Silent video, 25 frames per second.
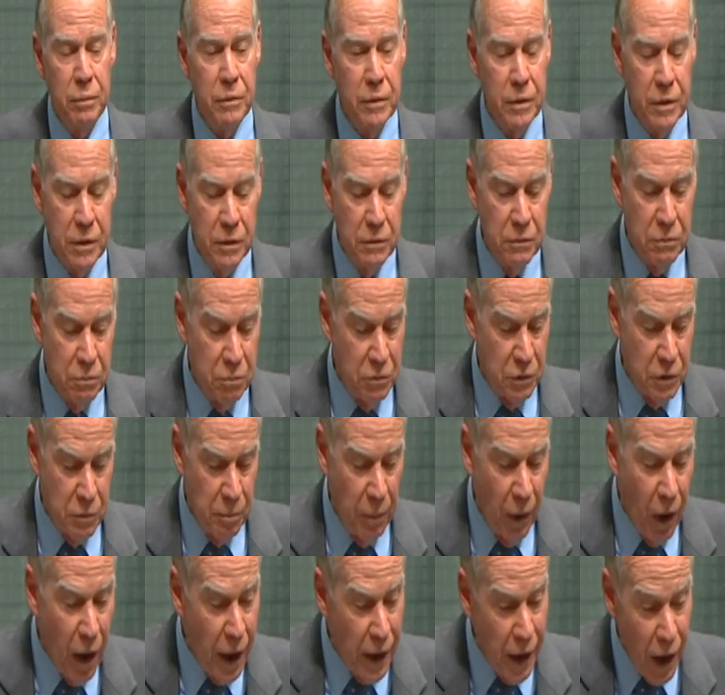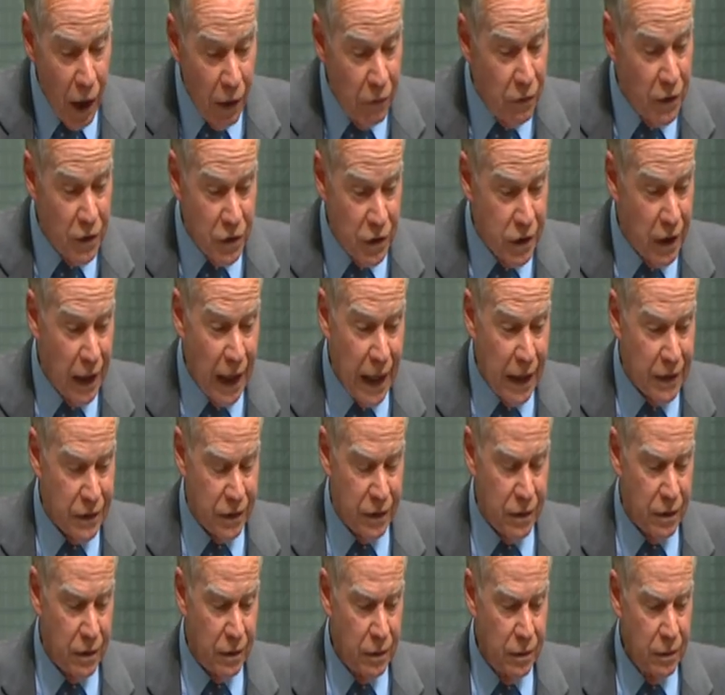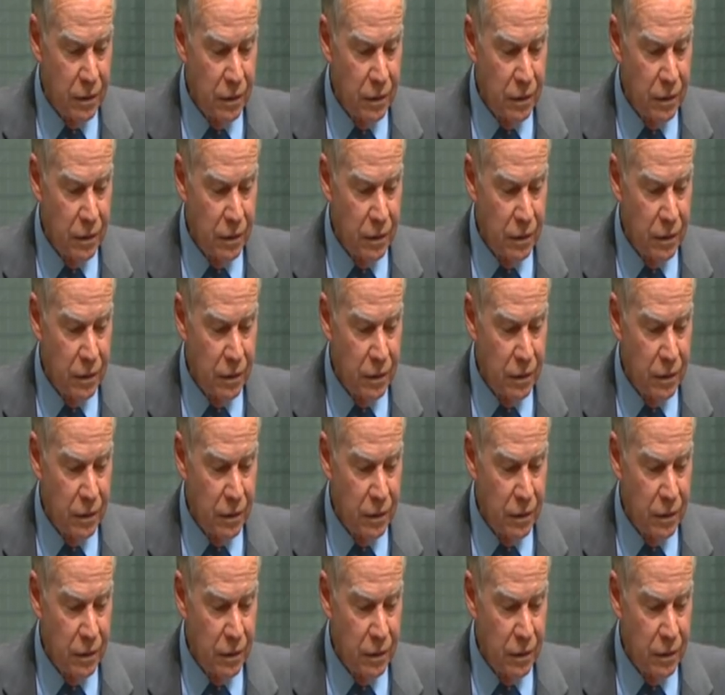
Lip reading: conspired over this last